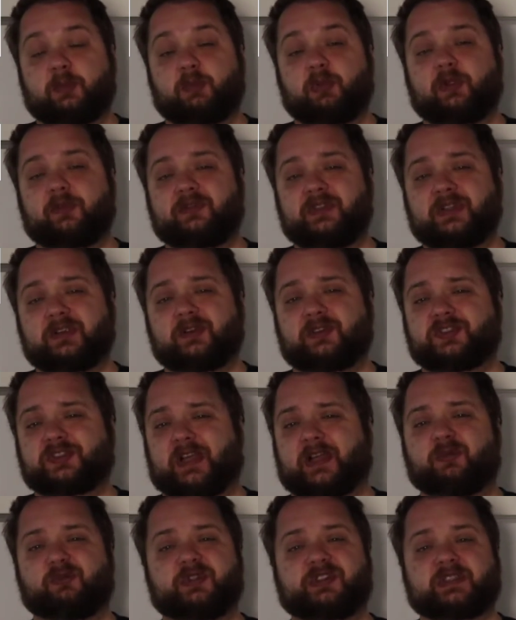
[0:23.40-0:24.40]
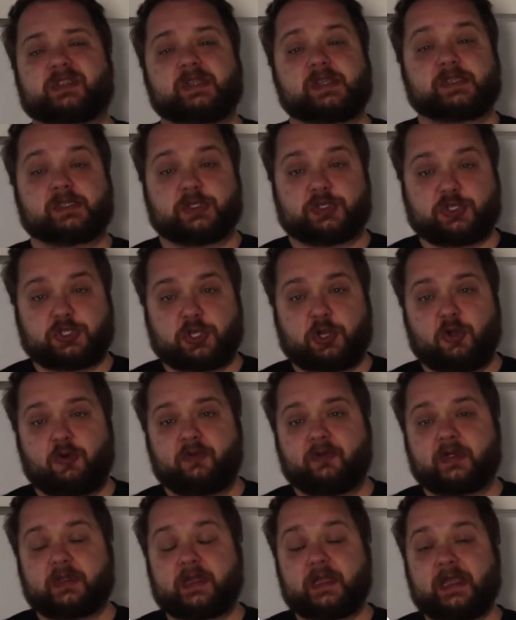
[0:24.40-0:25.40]
couple of years, I would say since
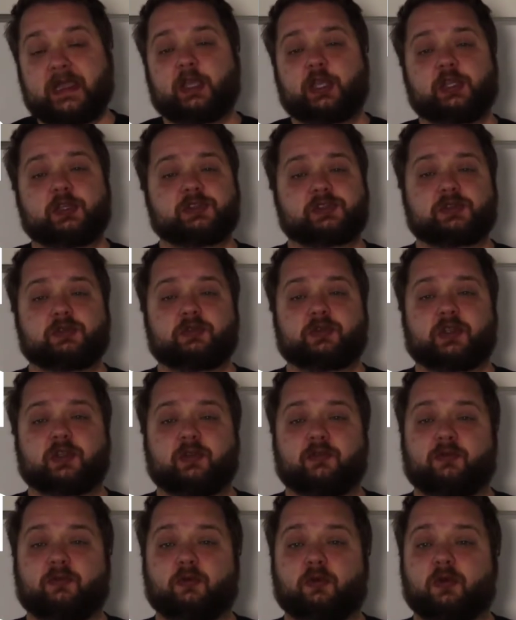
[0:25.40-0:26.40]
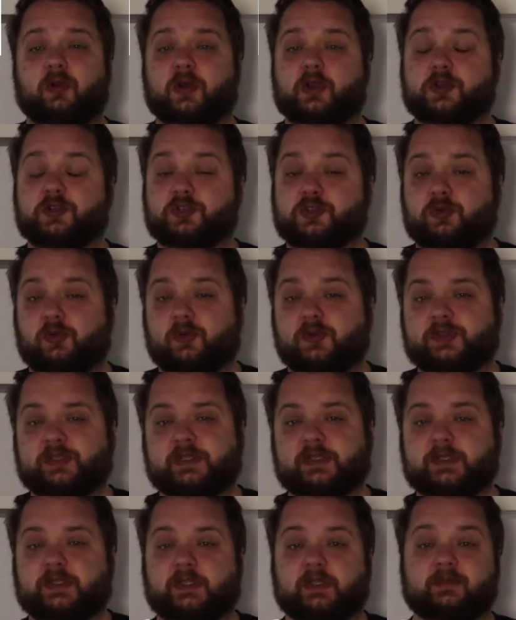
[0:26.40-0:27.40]
COVID, is looking for control
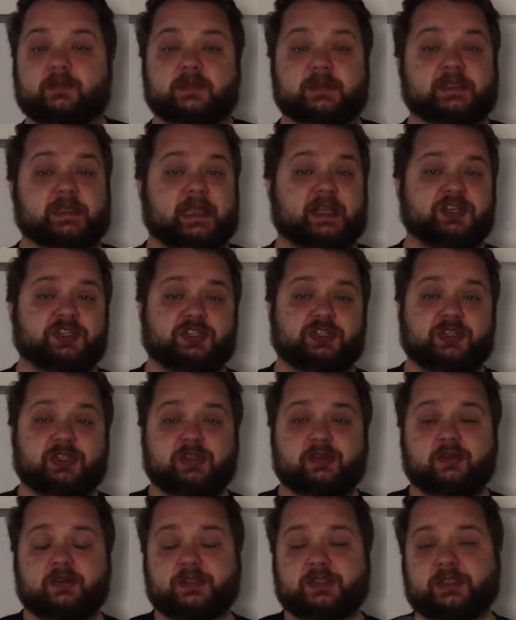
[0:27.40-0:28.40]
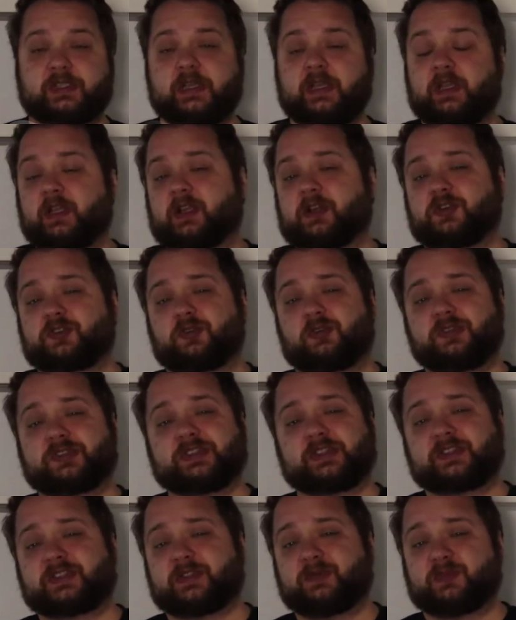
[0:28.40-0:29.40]
systems engineers, control
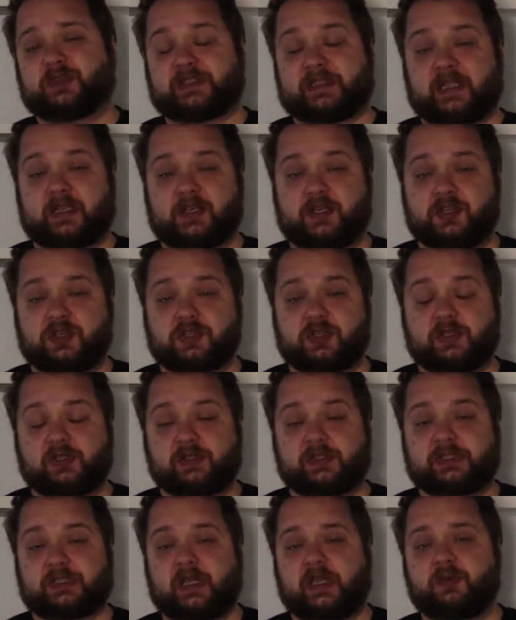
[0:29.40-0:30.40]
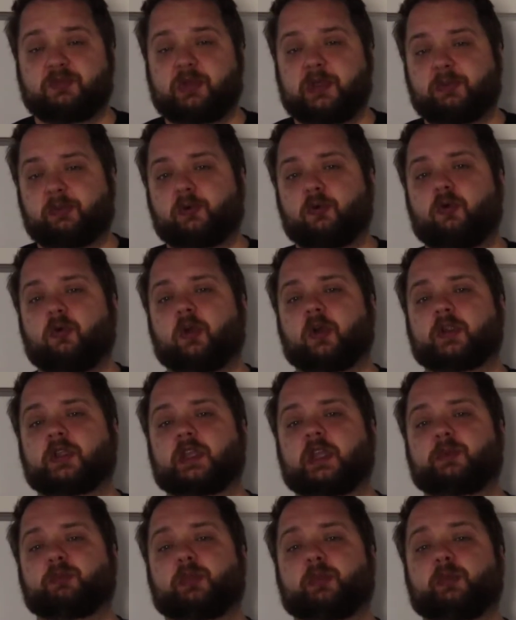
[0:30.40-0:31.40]
systems technicians, and people who are
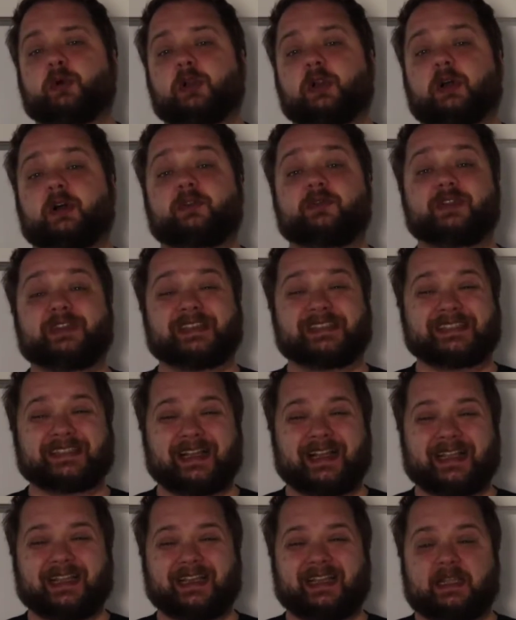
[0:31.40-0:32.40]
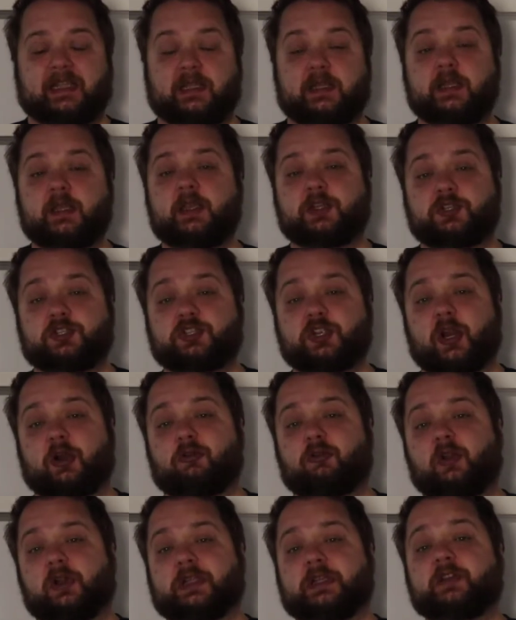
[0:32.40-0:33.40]
capable of designing
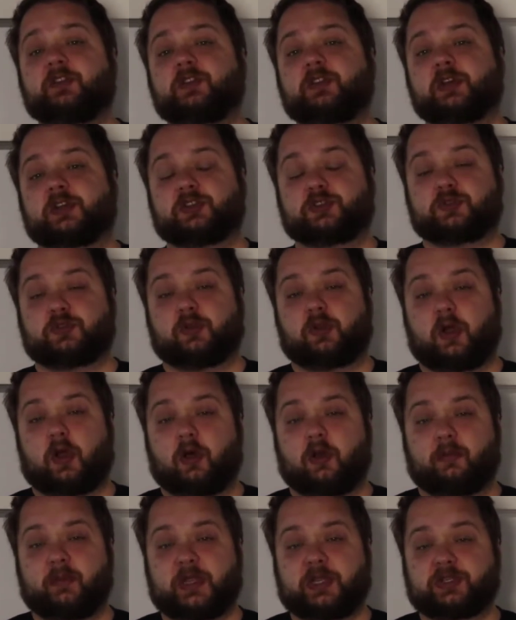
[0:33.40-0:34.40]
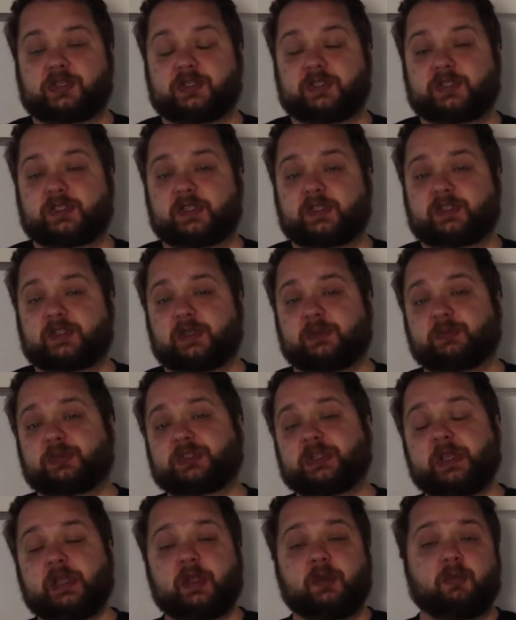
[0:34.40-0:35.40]
general industrial automation
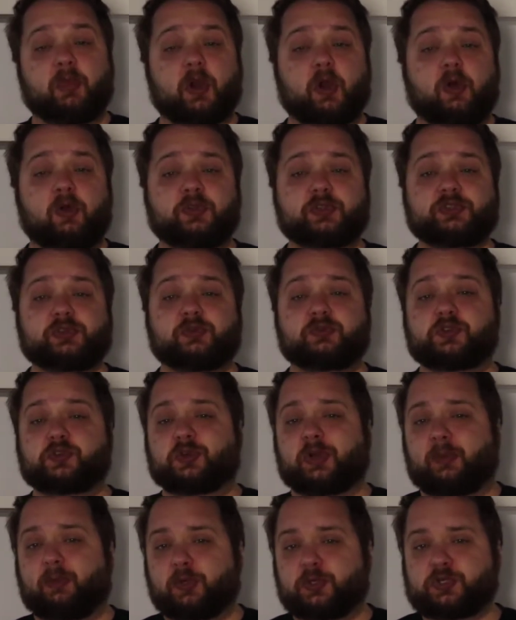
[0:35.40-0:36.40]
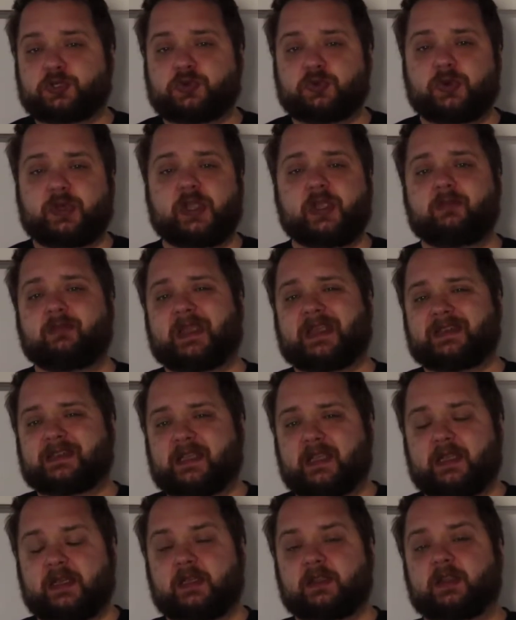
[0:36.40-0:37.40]
systems, but also troubleshooting,
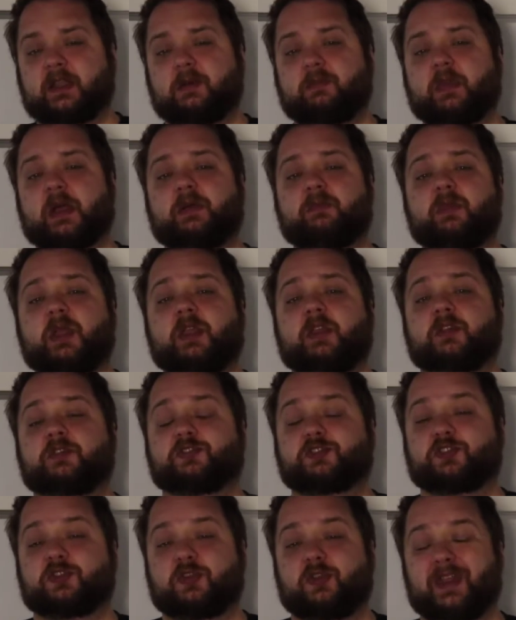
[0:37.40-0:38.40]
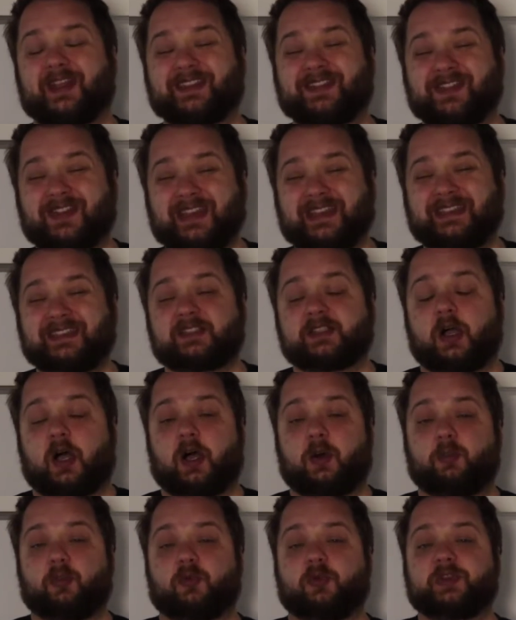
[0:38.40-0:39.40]
maintaining them, and making sure that things
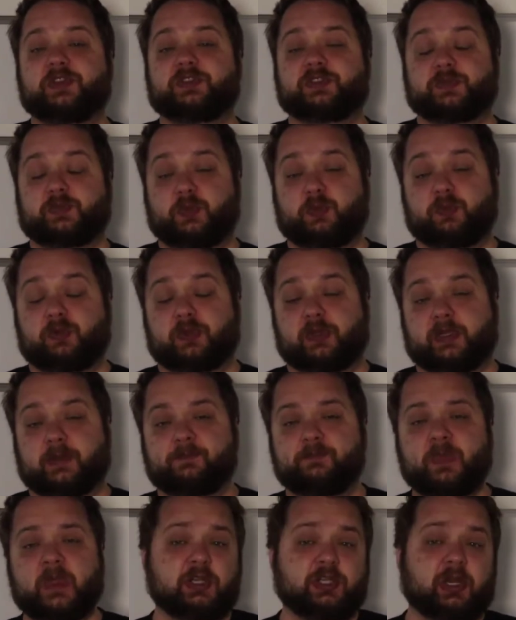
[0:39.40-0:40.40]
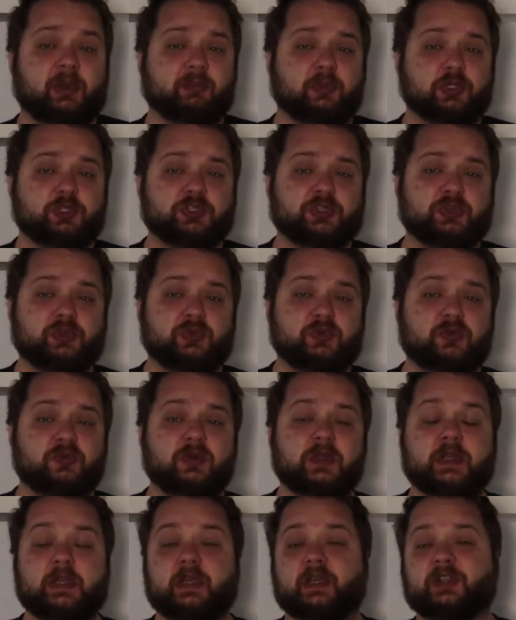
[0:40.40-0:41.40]
operate smoothly. Number
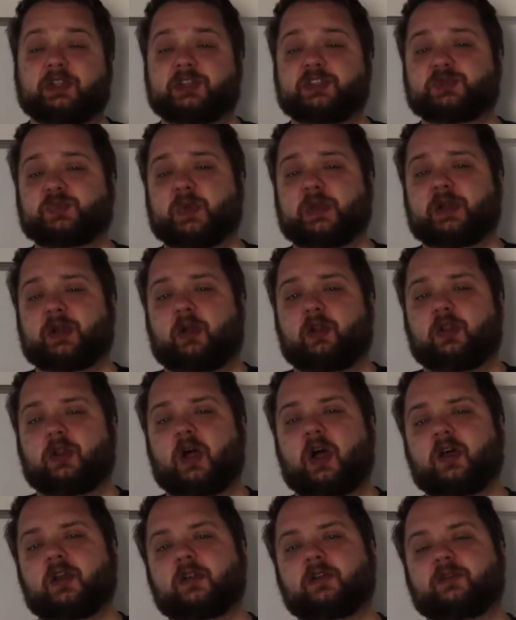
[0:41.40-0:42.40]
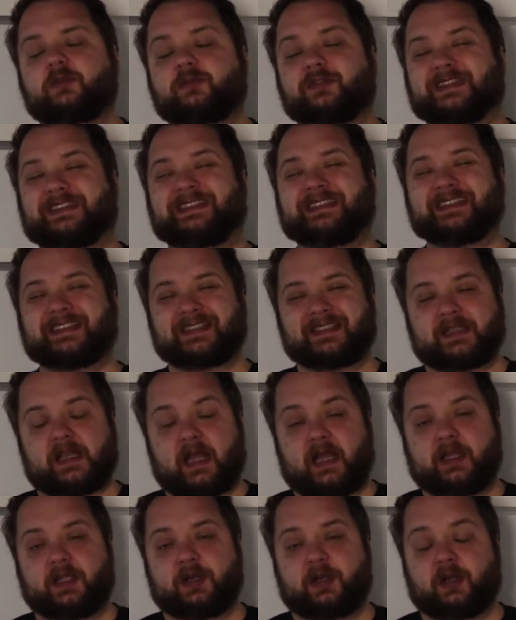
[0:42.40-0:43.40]
two, there's been a lot of
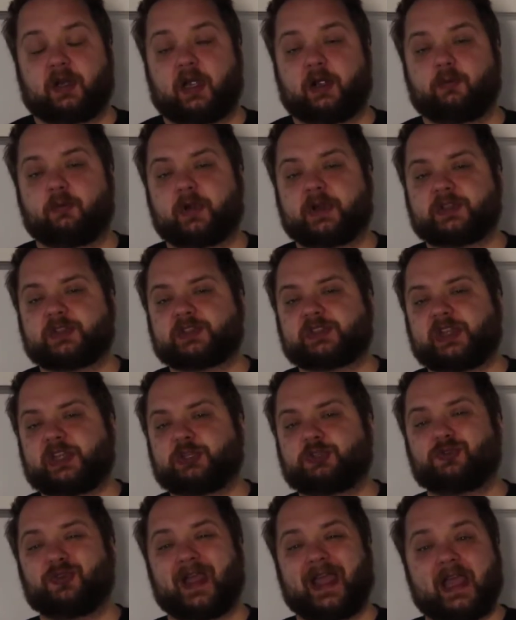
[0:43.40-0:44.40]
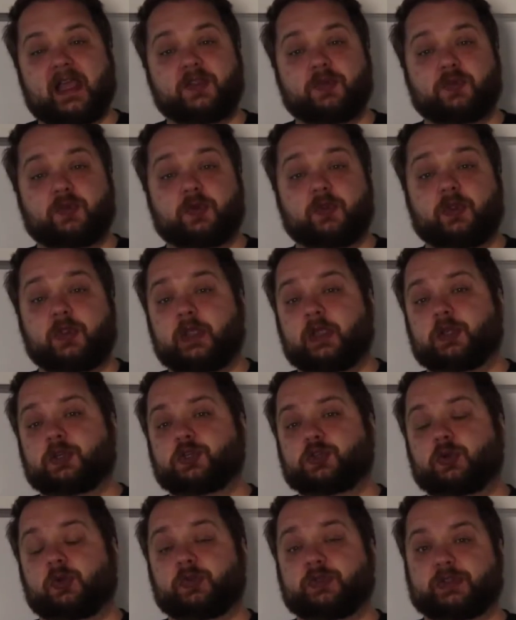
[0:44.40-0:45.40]
desire, I want to say, to enter the
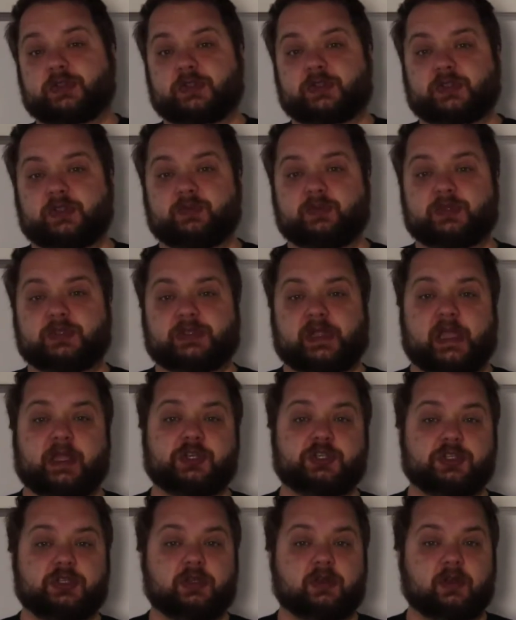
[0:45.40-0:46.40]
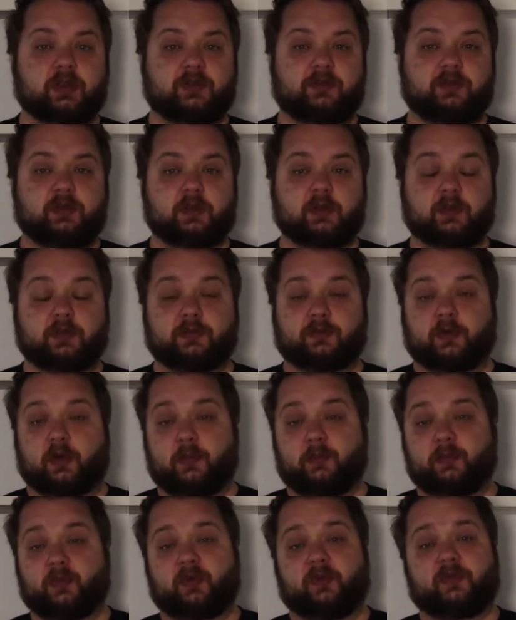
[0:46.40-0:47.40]
control systems engineering field
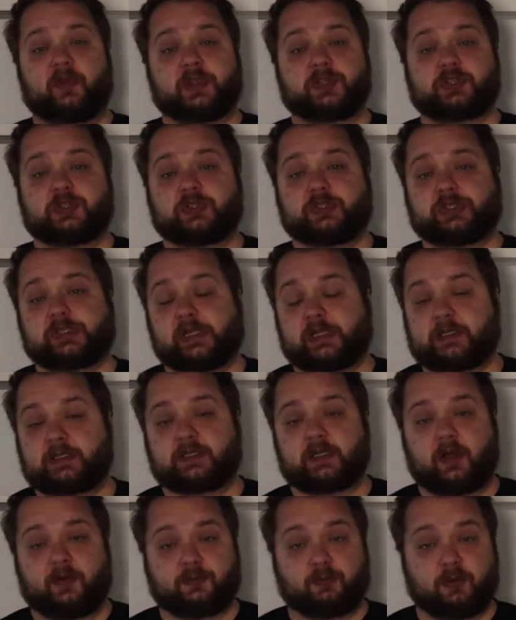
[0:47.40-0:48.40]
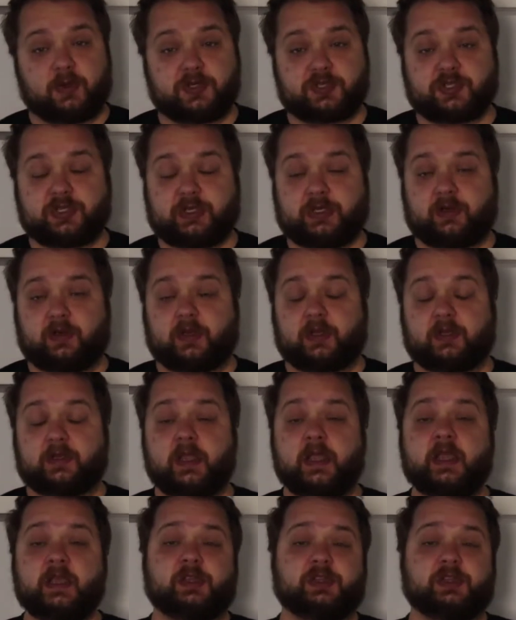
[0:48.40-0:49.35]
from professions like software engineering.